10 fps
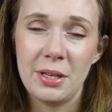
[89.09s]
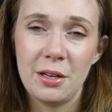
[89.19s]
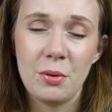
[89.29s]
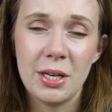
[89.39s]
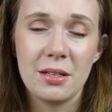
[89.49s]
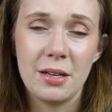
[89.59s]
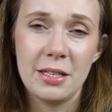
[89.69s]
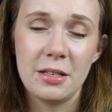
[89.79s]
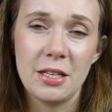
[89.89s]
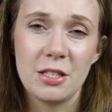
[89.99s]
quite
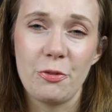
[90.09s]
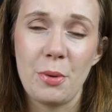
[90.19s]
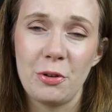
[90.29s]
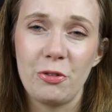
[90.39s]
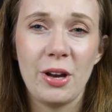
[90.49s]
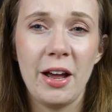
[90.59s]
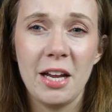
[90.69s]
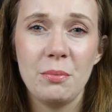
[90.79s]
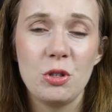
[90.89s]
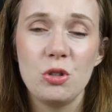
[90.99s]
a nice amount of
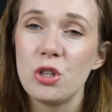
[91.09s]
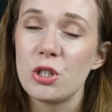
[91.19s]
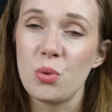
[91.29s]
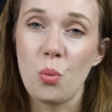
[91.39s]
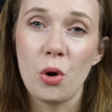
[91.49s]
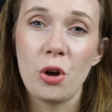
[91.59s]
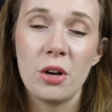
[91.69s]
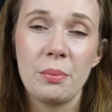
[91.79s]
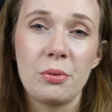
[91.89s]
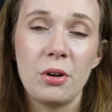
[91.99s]
time to just work
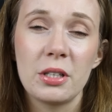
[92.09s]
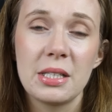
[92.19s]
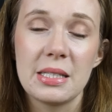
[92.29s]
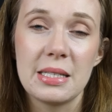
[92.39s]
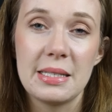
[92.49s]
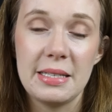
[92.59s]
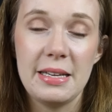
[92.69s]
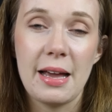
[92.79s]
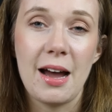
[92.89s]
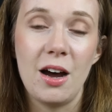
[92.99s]
on products and
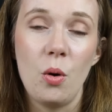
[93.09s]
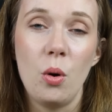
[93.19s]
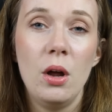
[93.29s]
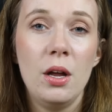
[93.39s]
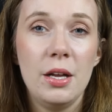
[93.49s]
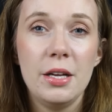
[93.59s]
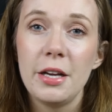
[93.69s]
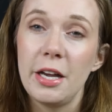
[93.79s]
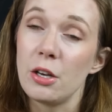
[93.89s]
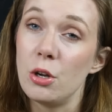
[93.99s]
see how
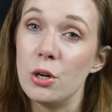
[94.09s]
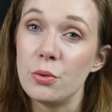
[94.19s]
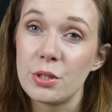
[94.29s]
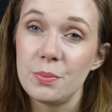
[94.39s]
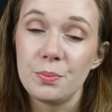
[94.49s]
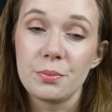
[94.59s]
it goes.